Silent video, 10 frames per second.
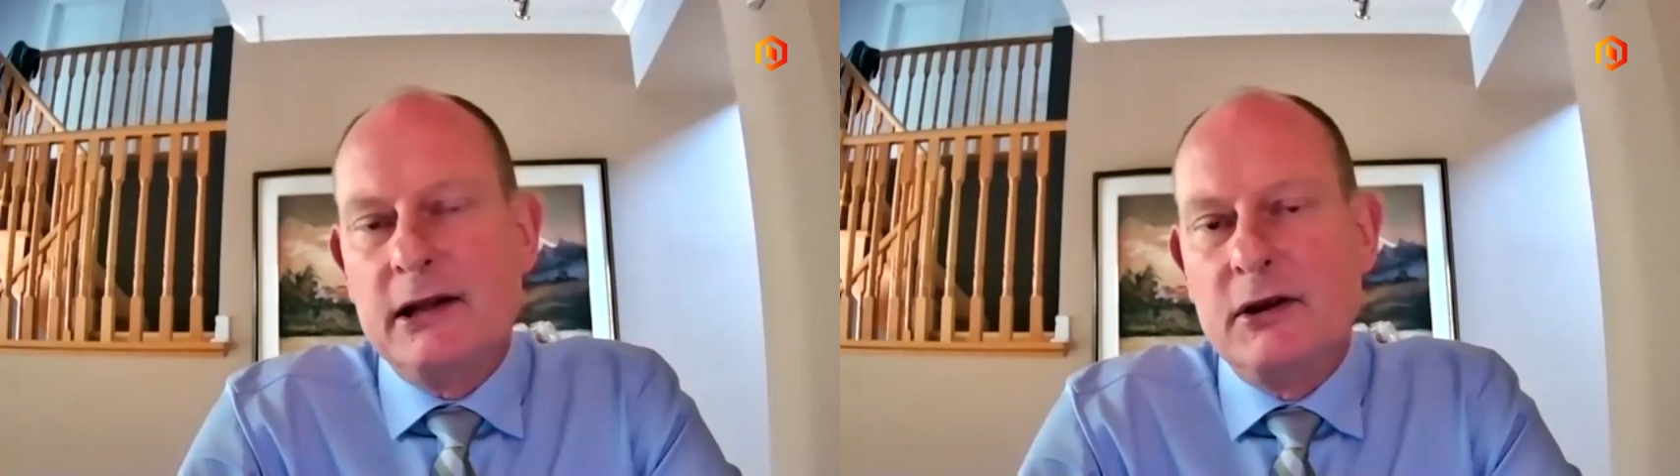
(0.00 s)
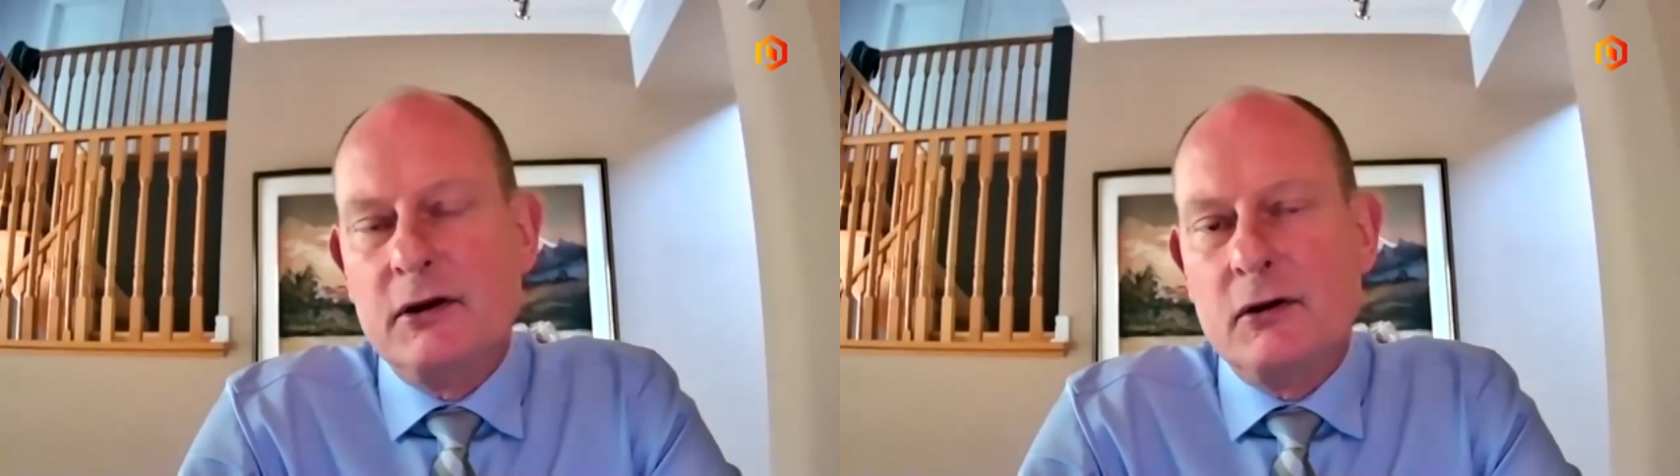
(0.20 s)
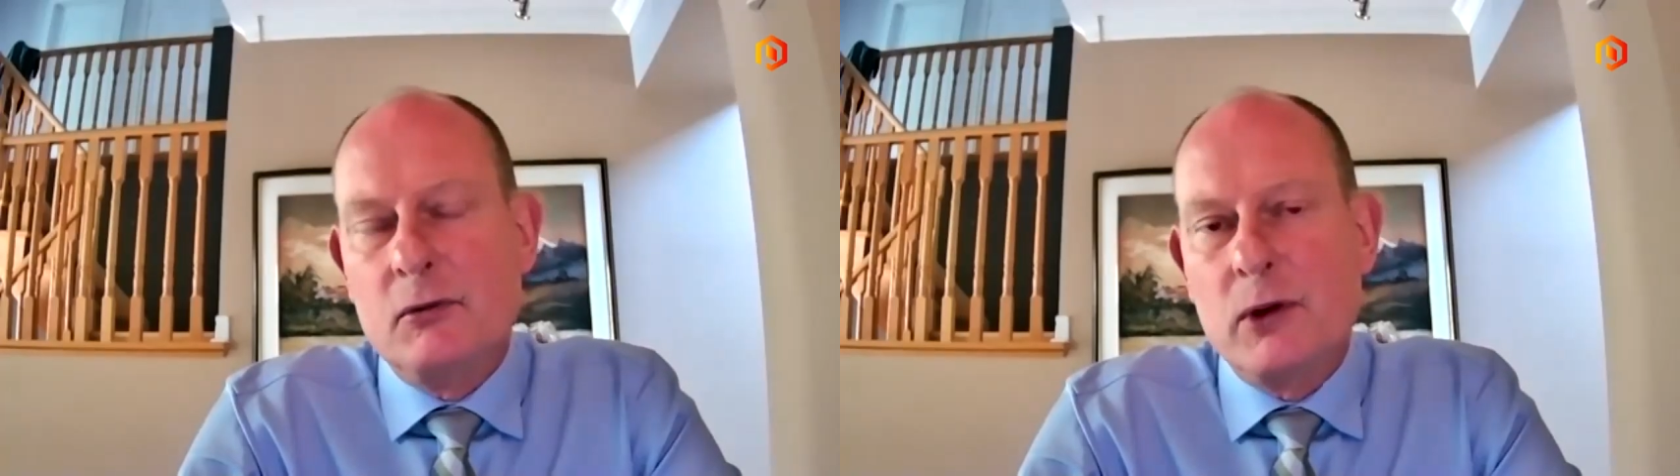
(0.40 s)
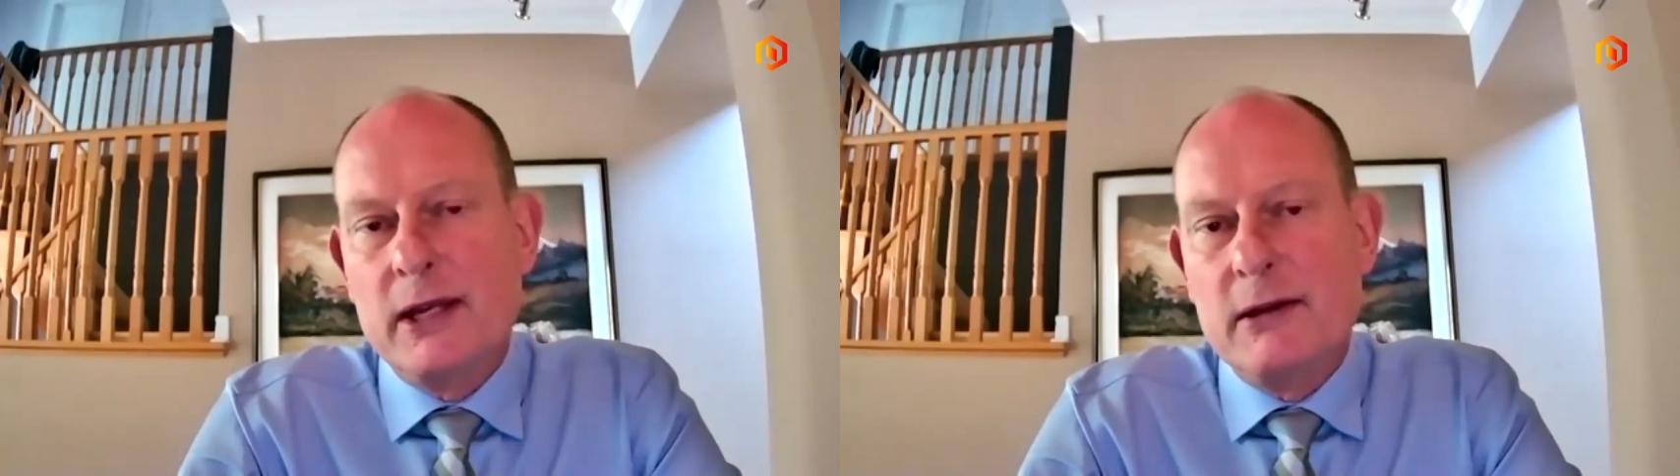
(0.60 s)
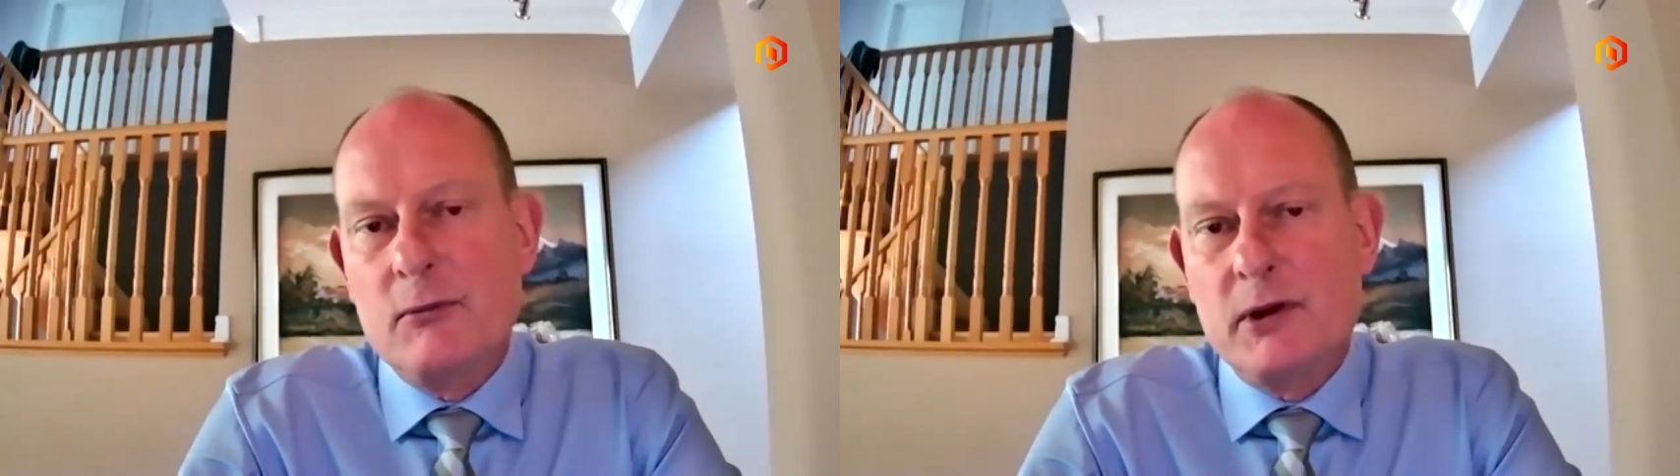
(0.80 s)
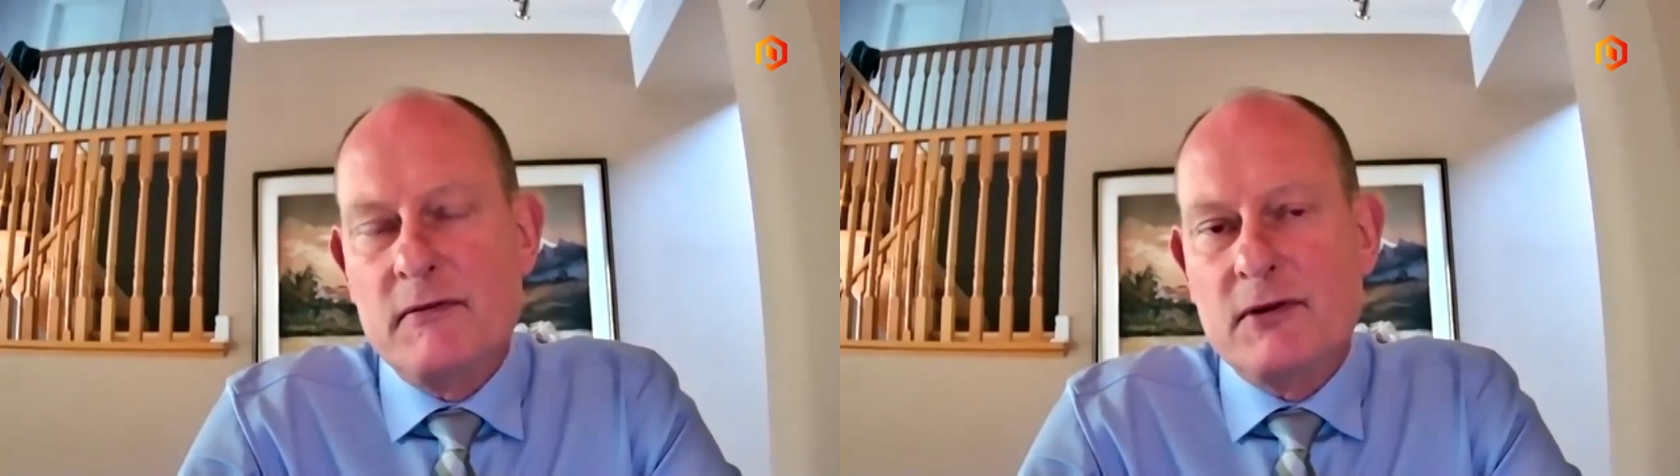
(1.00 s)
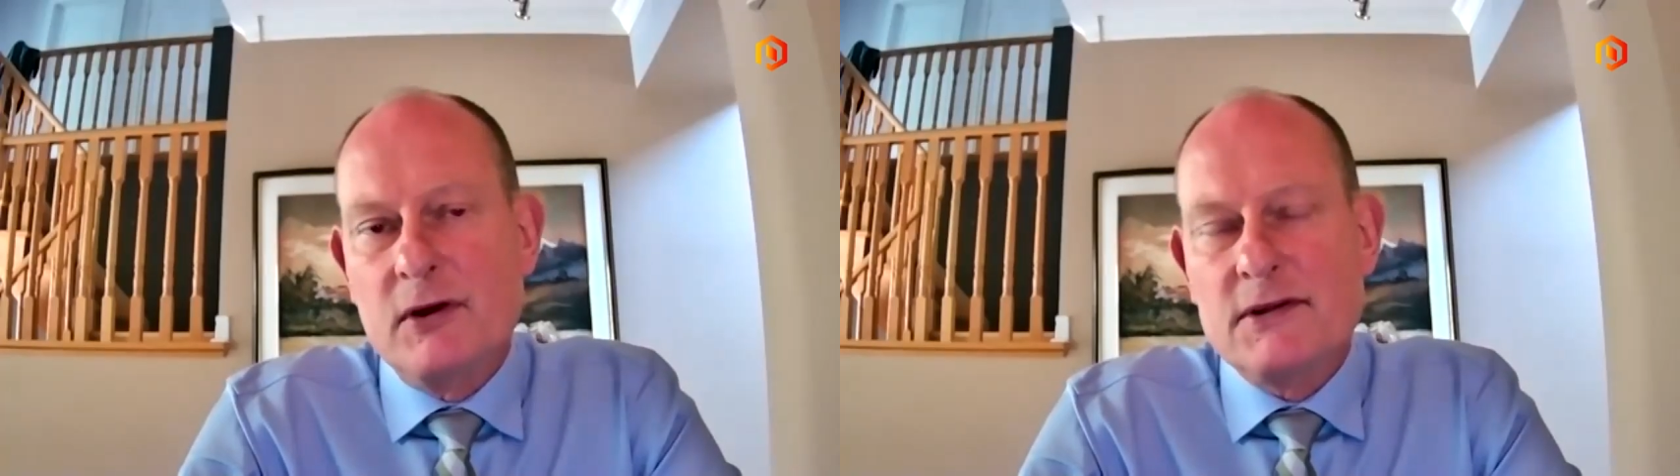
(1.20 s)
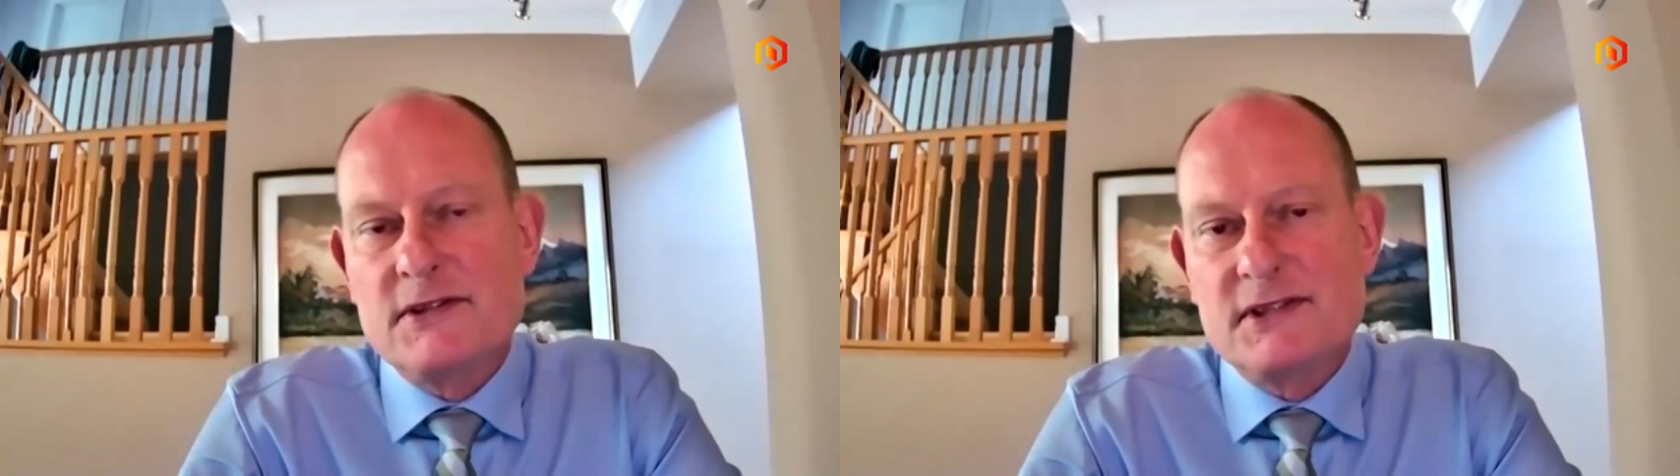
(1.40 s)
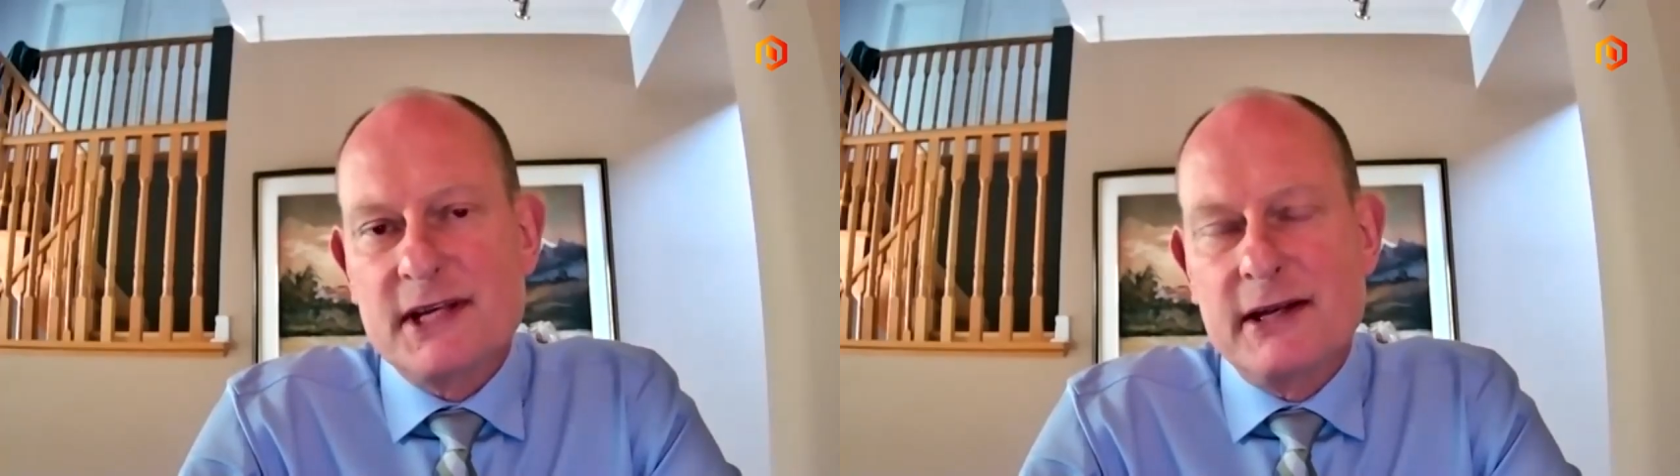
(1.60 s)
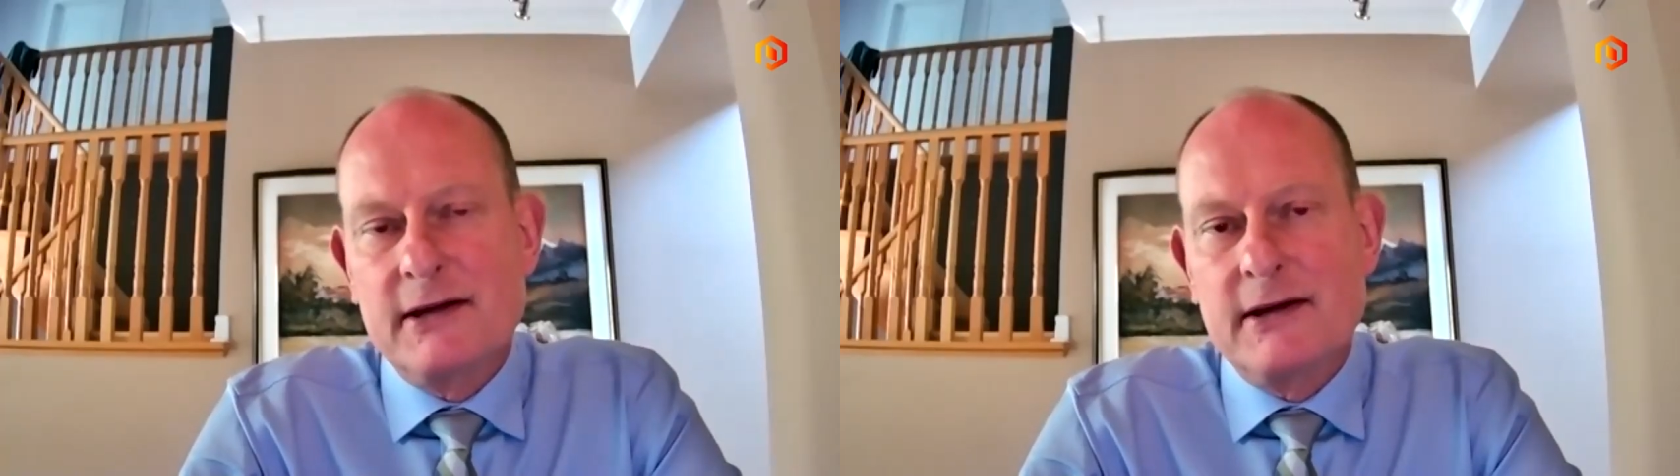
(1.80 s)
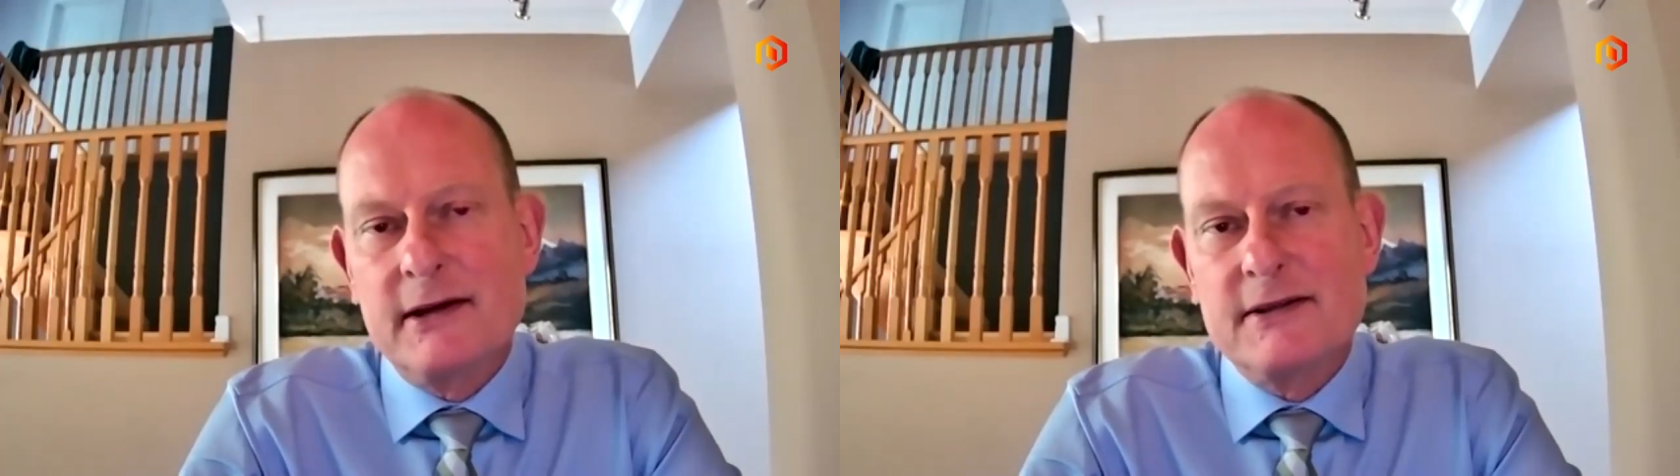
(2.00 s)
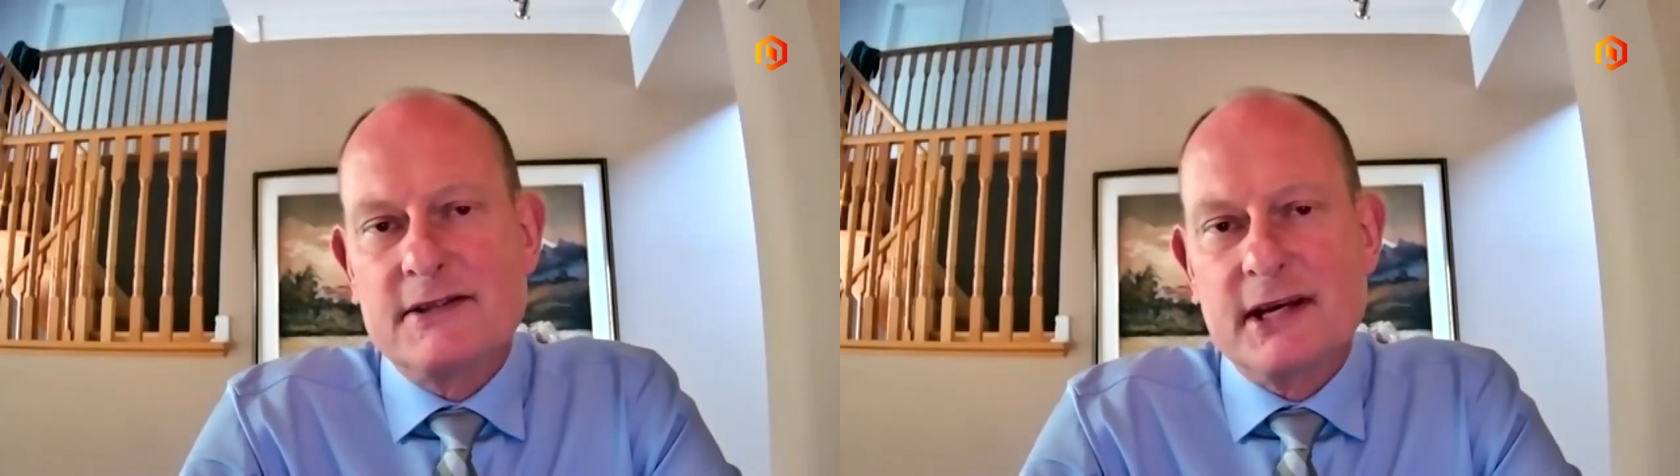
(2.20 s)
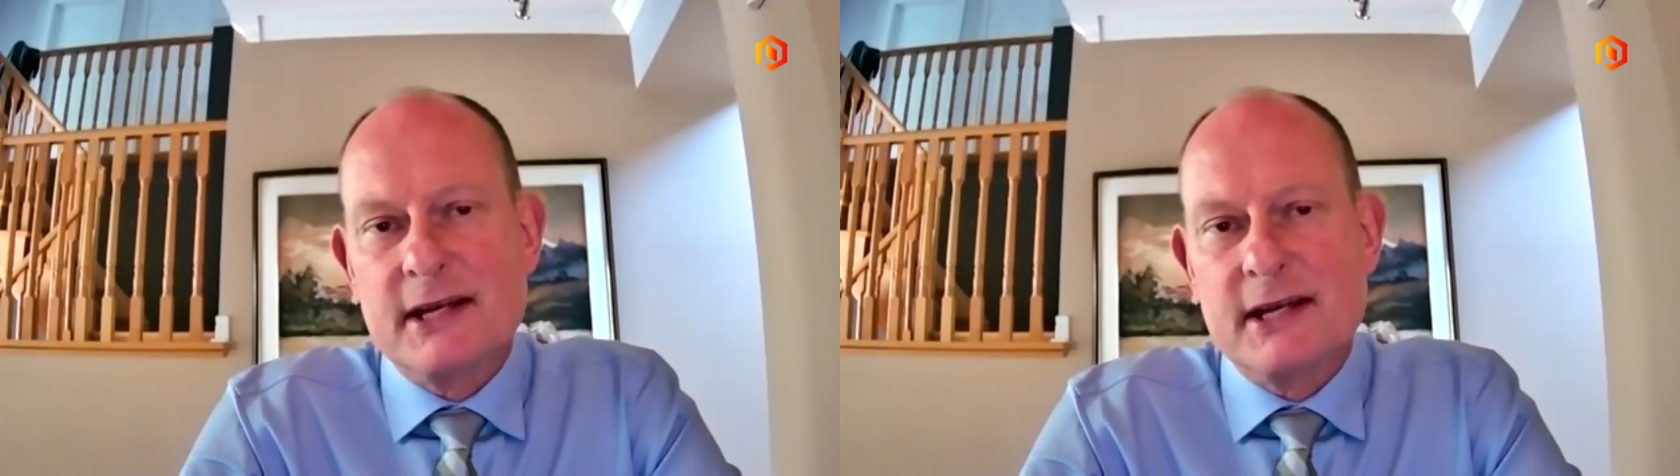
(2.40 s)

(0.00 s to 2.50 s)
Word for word: You know, we, we've got zinc and,